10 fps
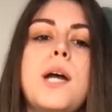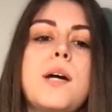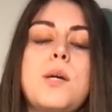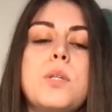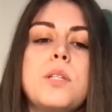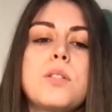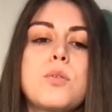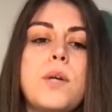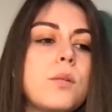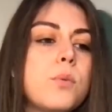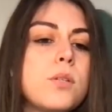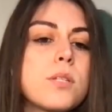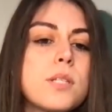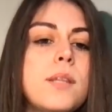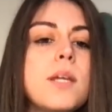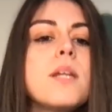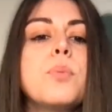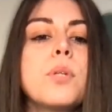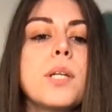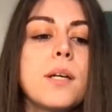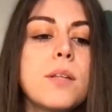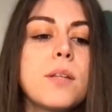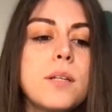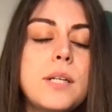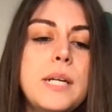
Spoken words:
or how they would interact with your site that you're putting out there.